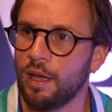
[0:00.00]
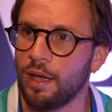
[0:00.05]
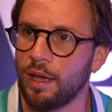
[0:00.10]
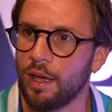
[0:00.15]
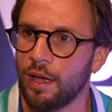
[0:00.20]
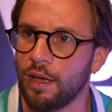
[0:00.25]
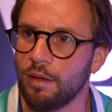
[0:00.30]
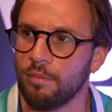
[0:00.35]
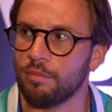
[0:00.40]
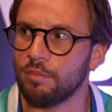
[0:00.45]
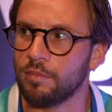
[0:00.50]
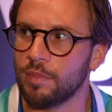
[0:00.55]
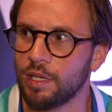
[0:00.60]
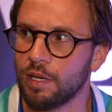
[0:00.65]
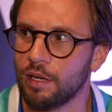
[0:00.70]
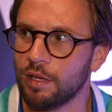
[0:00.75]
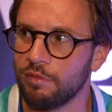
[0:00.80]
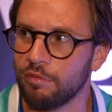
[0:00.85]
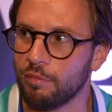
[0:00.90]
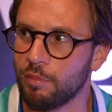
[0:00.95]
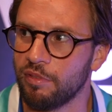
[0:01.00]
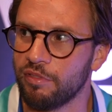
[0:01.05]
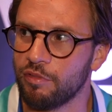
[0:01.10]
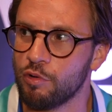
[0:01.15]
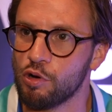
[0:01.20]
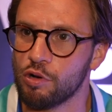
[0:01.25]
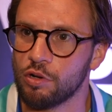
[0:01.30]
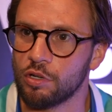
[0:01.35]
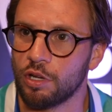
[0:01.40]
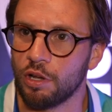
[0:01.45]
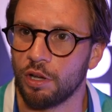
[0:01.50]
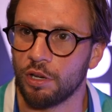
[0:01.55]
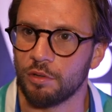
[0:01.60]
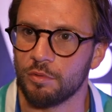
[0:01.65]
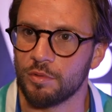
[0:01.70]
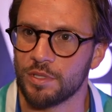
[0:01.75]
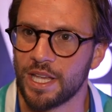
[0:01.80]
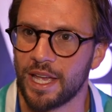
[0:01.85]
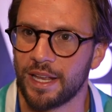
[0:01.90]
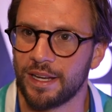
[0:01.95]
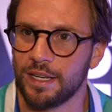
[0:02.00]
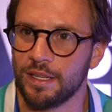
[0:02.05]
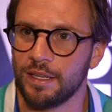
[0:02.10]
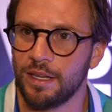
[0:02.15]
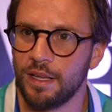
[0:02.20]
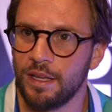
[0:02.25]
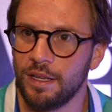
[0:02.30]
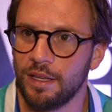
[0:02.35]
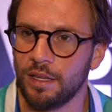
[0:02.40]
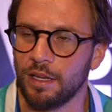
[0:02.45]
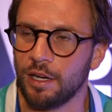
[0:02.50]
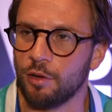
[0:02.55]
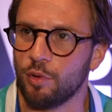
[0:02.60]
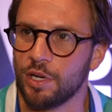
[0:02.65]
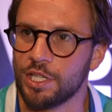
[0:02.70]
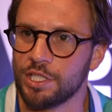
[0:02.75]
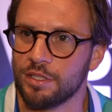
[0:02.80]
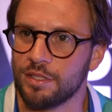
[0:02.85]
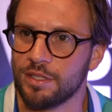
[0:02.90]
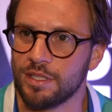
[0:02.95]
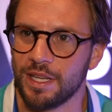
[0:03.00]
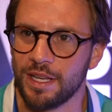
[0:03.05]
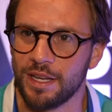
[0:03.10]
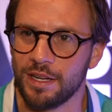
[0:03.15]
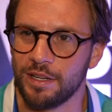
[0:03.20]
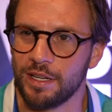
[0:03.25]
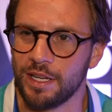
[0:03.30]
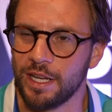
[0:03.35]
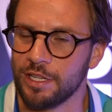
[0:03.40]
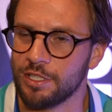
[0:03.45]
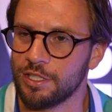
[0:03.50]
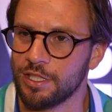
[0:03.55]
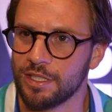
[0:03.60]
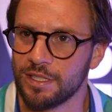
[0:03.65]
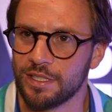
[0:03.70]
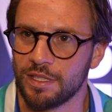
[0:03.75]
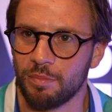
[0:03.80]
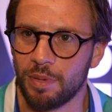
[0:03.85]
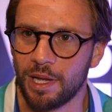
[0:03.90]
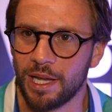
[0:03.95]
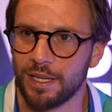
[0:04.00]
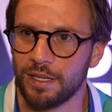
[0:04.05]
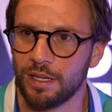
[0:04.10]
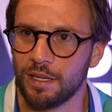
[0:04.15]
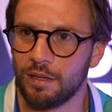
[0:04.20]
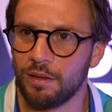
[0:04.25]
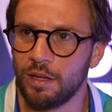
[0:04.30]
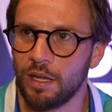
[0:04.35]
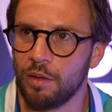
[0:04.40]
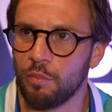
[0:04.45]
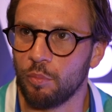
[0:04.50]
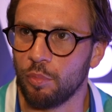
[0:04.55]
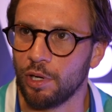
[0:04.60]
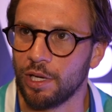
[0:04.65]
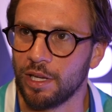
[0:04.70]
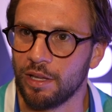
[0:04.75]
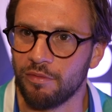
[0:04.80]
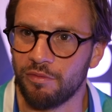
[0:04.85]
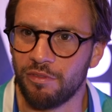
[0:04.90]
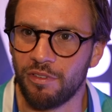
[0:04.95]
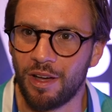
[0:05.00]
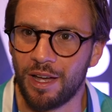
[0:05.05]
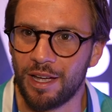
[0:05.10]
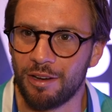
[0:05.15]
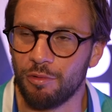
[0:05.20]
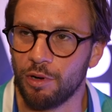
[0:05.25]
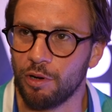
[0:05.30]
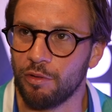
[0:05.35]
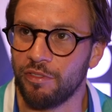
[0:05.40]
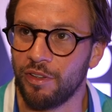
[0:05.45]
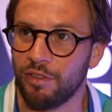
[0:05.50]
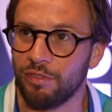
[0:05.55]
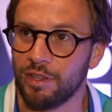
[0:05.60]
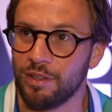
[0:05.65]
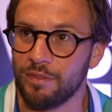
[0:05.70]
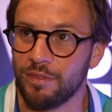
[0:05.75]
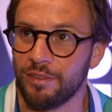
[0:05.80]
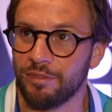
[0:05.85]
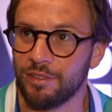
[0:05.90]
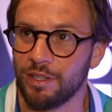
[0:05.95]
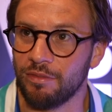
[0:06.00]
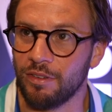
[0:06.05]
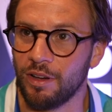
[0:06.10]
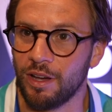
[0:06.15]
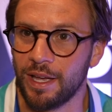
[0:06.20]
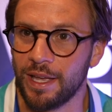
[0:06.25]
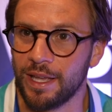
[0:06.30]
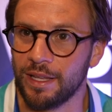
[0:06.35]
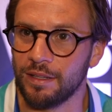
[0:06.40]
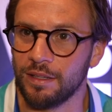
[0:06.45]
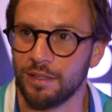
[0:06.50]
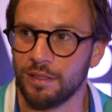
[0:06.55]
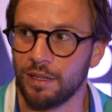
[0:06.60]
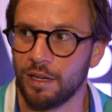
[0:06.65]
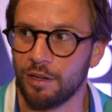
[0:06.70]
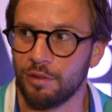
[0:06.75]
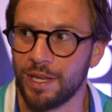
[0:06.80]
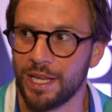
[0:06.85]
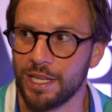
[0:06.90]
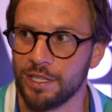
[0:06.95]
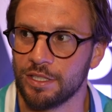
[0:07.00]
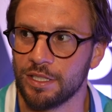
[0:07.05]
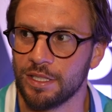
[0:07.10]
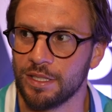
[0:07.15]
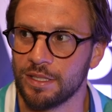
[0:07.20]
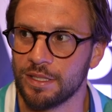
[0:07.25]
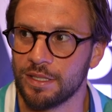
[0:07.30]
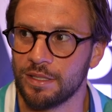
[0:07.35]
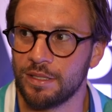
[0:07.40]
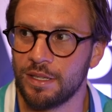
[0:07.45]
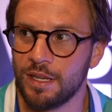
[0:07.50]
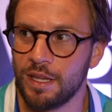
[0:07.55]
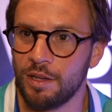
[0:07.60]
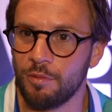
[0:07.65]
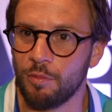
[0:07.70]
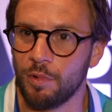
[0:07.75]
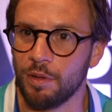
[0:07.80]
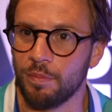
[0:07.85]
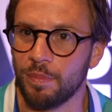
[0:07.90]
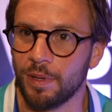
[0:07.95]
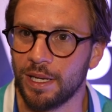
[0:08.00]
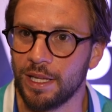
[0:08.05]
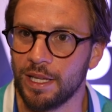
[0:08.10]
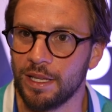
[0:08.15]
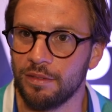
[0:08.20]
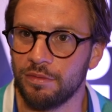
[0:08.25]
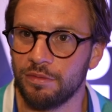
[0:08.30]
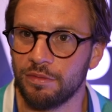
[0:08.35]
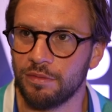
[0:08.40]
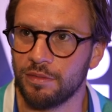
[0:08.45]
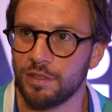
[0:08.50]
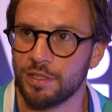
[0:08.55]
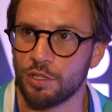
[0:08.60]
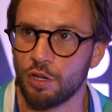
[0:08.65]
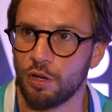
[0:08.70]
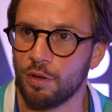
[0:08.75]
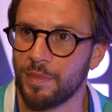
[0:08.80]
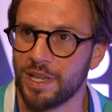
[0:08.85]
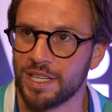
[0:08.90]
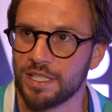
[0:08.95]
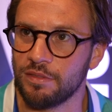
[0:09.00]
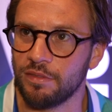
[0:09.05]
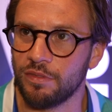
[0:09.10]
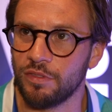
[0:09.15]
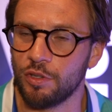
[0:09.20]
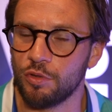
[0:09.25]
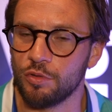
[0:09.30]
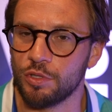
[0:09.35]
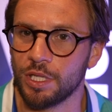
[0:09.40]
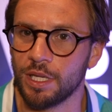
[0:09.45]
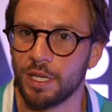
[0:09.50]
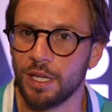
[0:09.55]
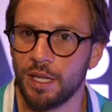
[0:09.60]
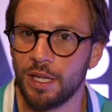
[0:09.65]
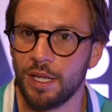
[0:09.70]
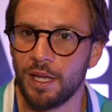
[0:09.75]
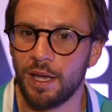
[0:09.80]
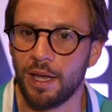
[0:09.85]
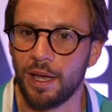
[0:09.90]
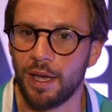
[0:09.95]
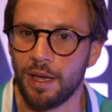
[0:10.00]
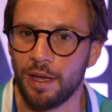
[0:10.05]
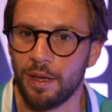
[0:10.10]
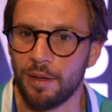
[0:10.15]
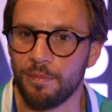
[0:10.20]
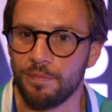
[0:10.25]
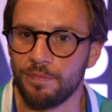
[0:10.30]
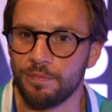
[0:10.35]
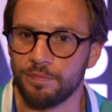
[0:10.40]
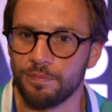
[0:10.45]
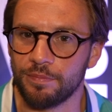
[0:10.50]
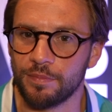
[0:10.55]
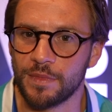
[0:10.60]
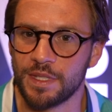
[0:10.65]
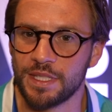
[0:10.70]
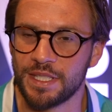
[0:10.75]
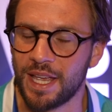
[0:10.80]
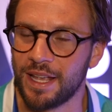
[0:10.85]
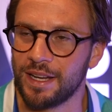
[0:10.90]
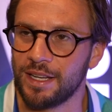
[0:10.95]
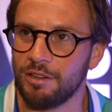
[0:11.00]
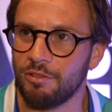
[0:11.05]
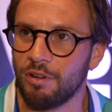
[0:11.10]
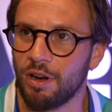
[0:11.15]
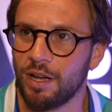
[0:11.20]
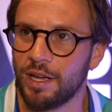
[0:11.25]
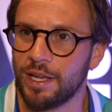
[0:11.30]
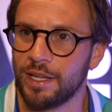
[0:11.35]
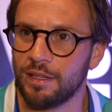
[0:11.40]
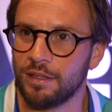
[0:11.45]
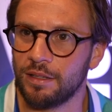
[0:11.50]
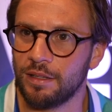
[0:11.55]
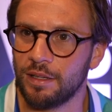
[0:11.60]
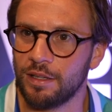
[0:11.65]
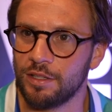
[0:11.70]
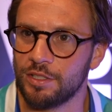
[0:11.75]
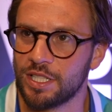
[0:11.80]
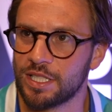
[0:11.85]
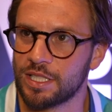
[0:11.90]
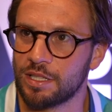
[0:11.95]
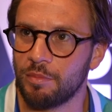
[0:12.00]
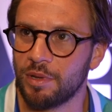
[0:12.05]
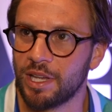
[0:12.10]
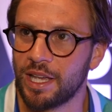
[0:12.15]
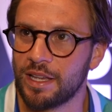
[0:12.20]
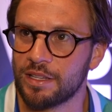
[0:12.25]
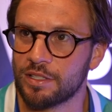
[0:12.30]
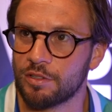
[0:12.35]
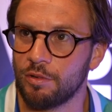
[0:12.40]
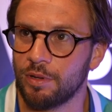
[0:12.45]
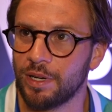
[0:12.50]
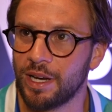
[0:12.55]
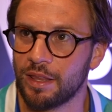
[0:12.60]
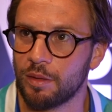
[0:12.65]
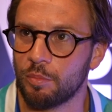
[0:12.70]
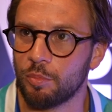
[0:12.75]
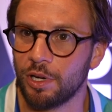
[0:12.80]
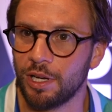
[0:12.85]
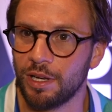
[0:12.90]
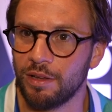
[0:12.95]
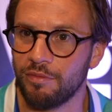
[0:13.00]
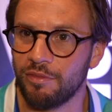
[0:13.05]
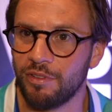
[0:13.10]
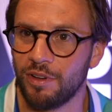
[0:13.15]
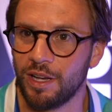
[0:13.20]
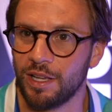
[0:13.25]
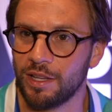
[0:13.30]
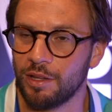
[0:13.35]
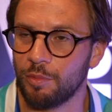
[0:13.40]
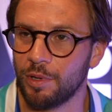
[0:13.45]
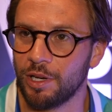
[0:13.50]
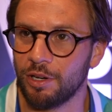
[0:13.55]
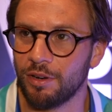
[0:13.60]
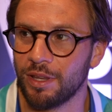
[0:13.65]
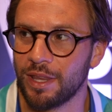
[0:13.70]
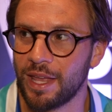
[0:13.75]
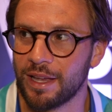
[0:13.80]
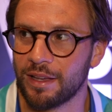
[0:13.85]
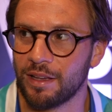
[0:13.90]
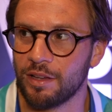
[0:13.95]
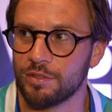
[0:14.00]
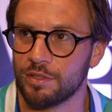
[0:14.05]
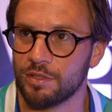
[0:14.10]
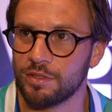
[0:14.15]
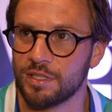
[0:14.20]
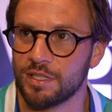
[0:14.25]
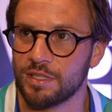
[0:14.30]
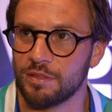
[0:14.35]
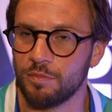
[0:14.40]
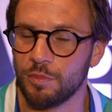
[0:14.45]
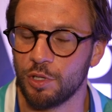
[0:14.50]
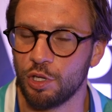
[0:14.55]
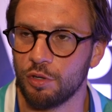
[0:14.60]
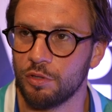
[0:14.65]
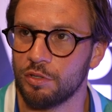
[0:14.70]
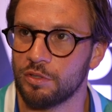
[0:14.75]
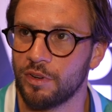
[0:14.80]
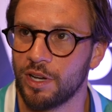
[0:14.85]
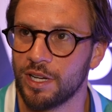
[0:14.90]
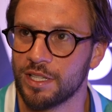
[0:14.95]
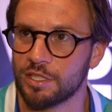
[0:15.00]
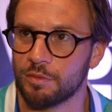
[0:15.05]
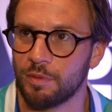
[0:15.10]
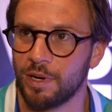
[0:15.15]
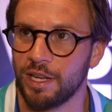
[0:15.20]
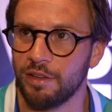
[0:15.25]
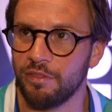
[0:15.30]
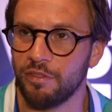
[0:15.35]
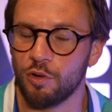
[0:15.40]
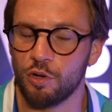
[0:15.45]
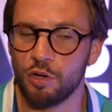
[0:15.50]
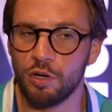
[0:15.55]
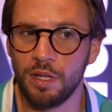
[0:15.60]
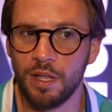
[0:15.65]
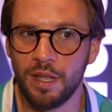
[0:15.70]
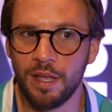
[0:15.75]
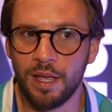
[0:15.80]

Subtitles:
Even before Conor was added, you know, Hitchens have paid a brilliant fight, real 50-50 fight, and you know, Hitchens, we believe, has got a massive future. Sandy Ryan and Jessica McCaskill, another brilliant fight. The winner of that goes on to some huge fights, 24.